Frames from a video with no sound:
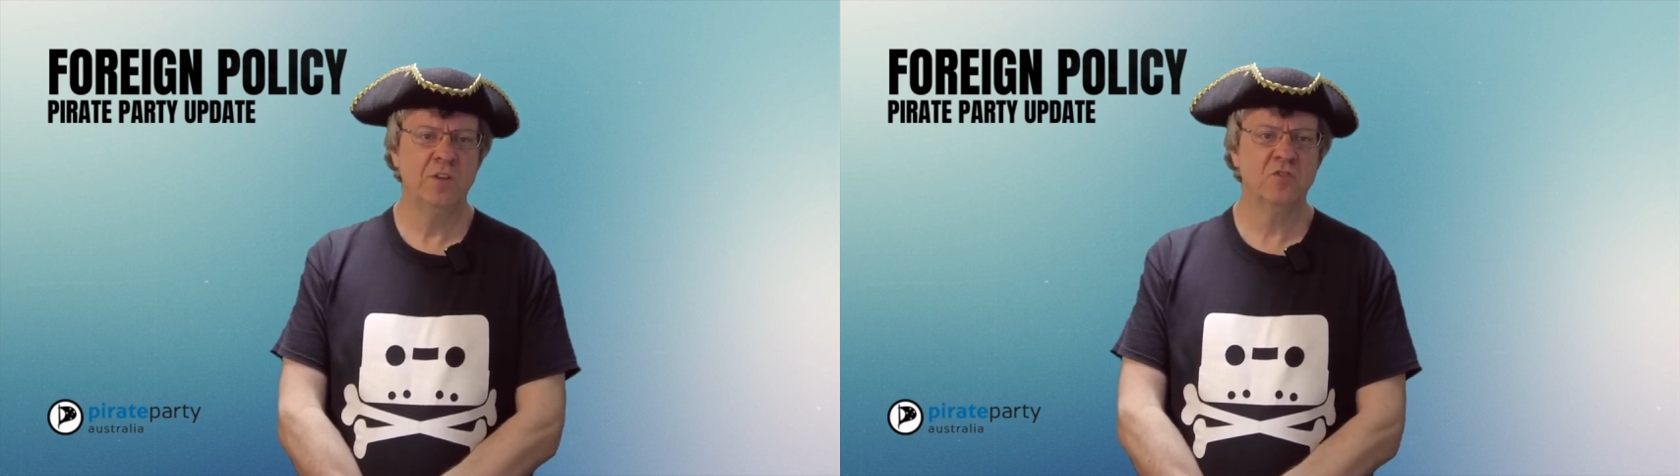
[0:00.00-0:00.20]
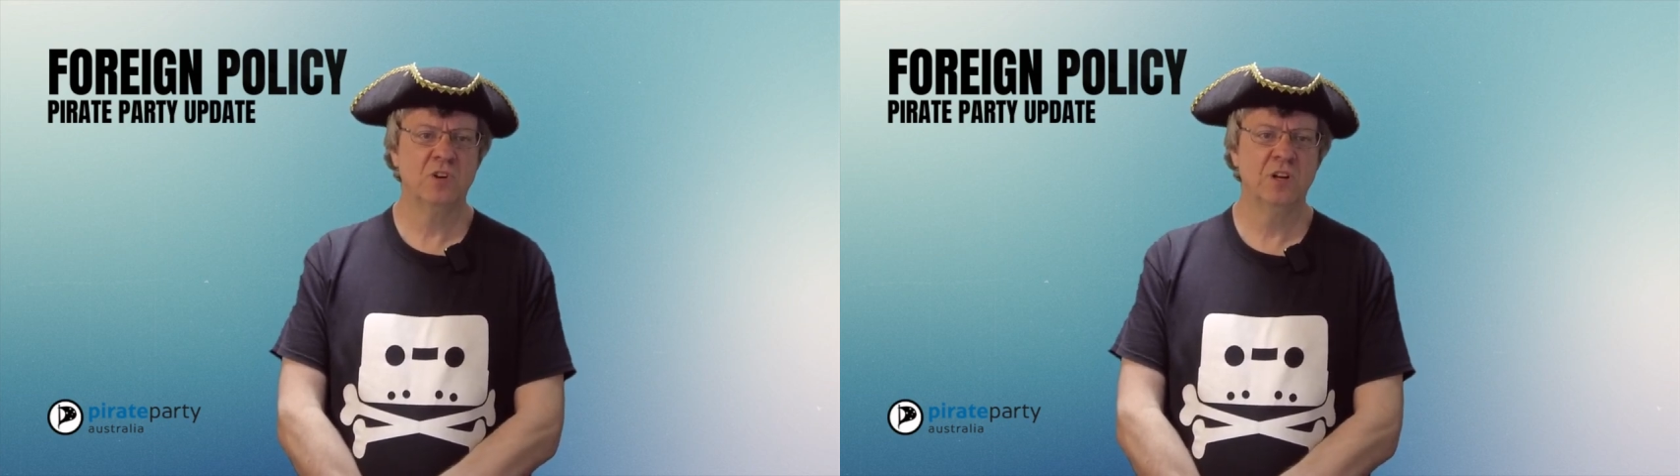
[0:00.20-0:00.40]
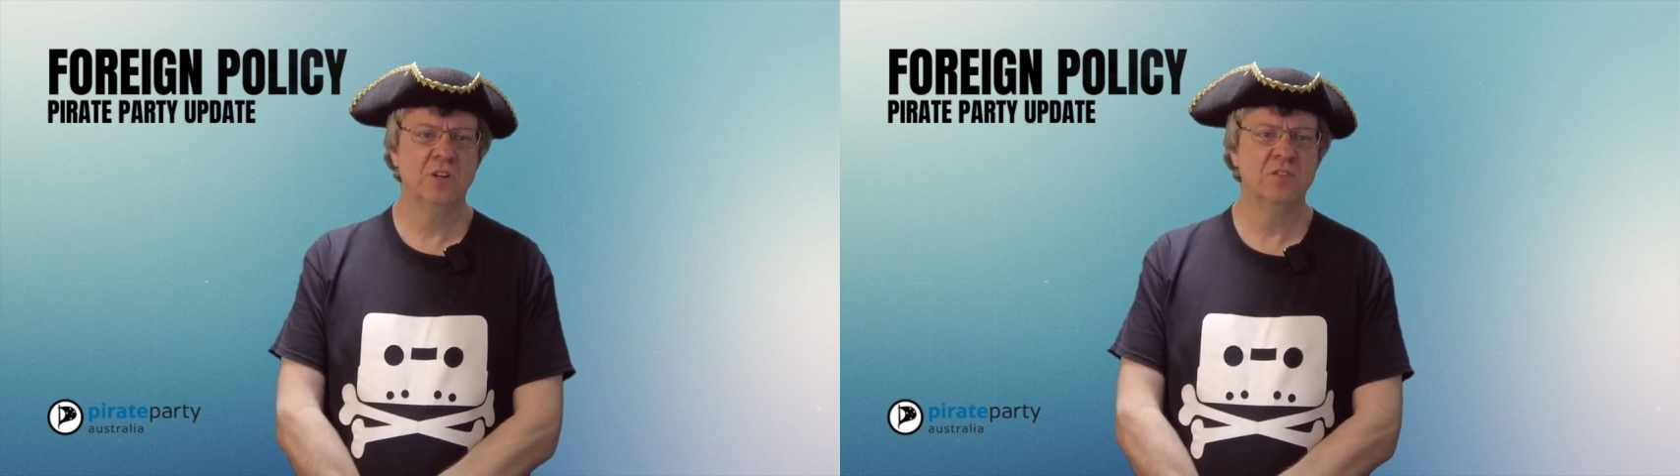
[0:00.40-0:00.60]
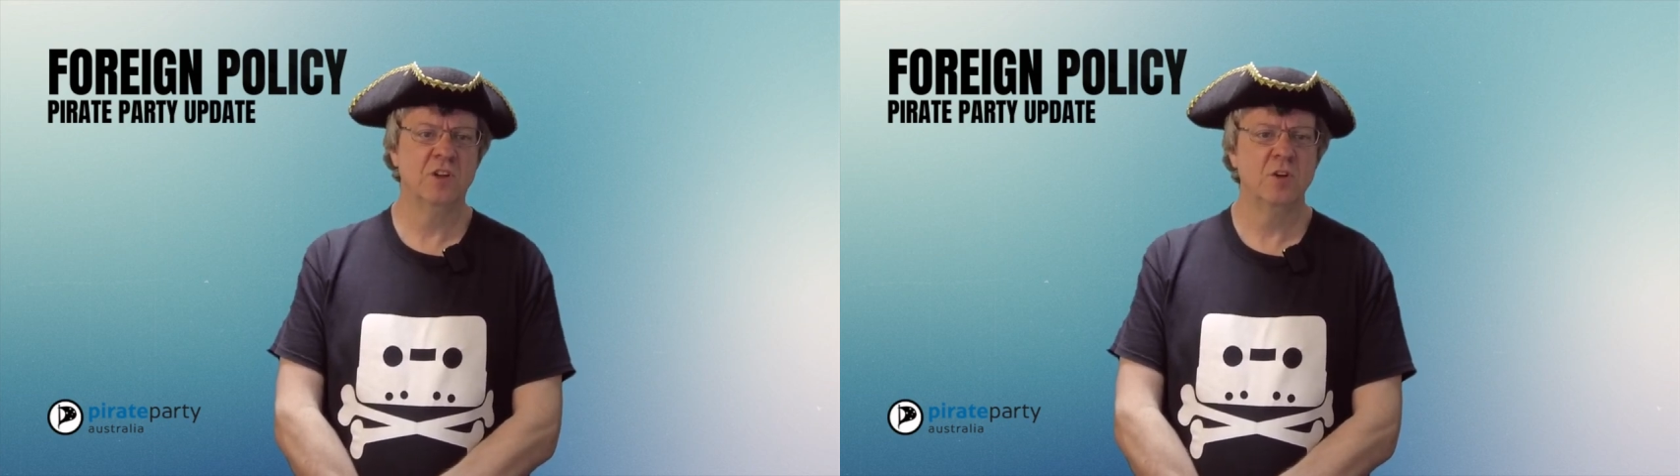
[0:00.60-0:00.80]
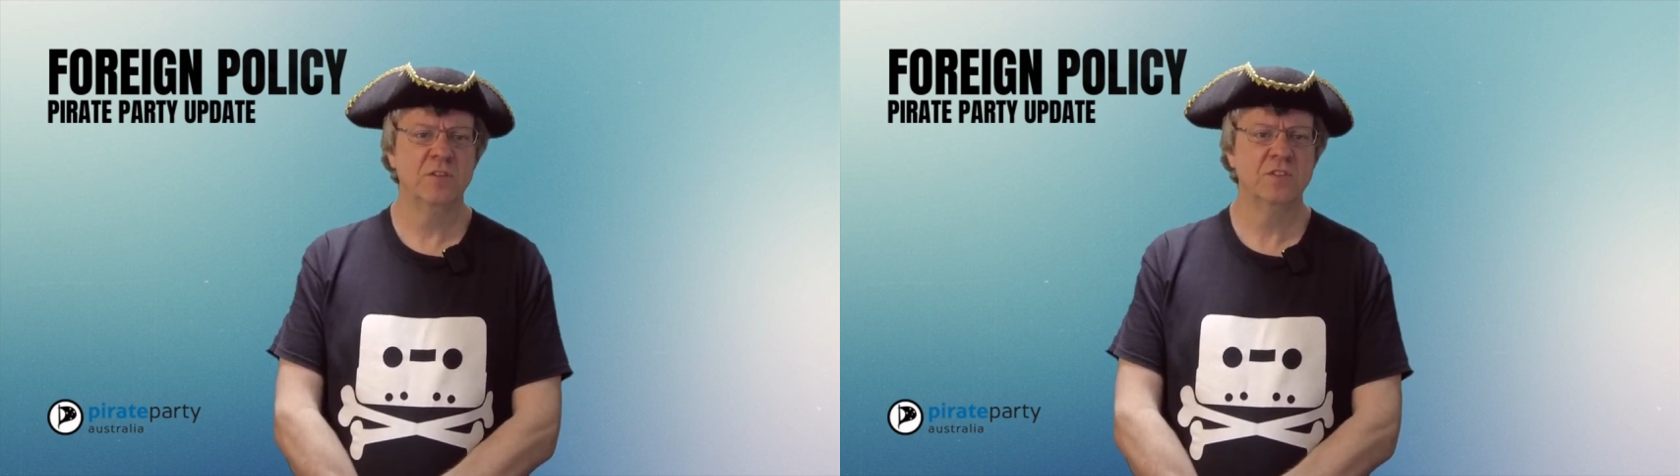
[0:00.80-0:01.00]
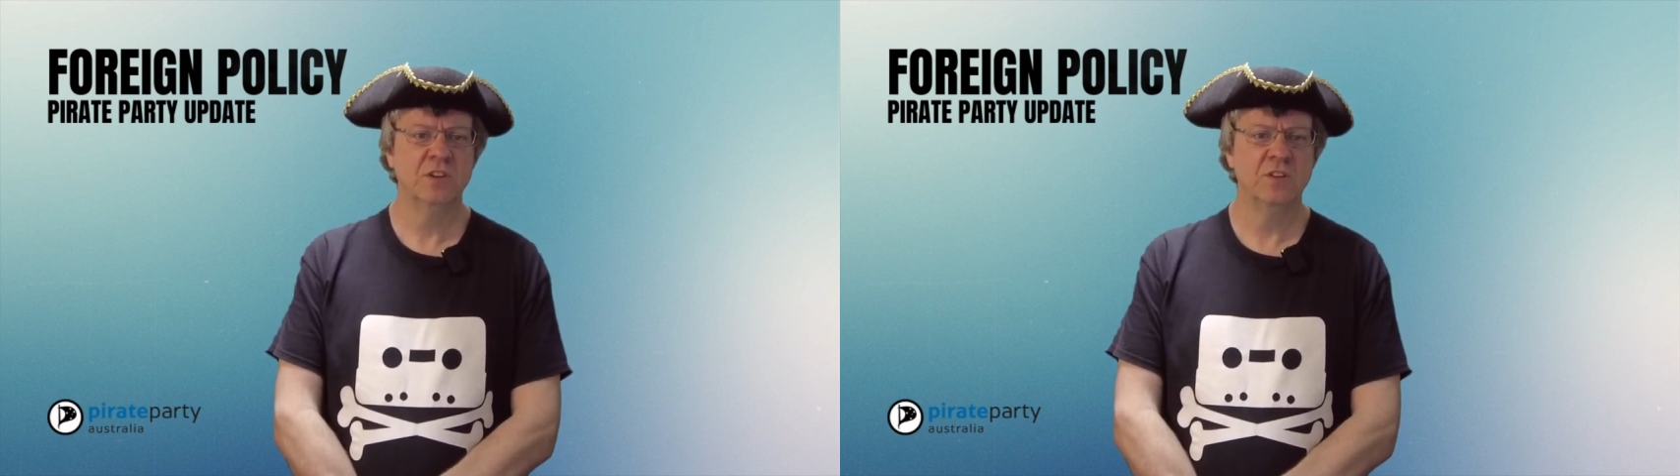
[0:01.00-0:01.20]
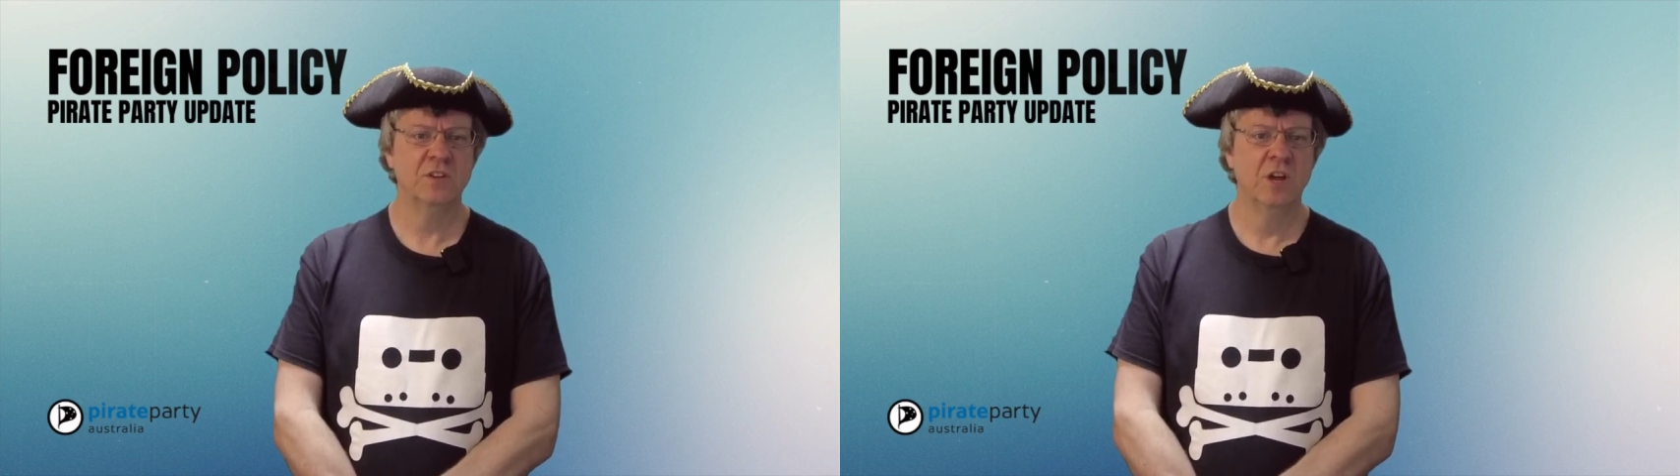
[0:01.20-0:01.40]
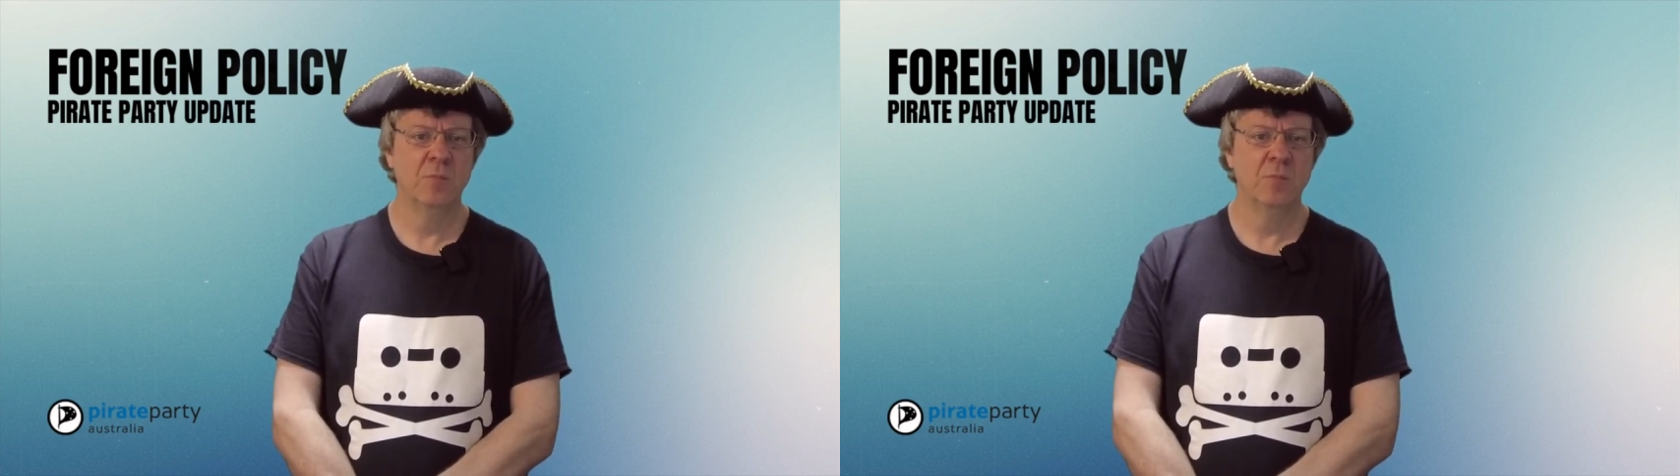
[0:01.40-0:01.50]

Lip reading: Australians overseas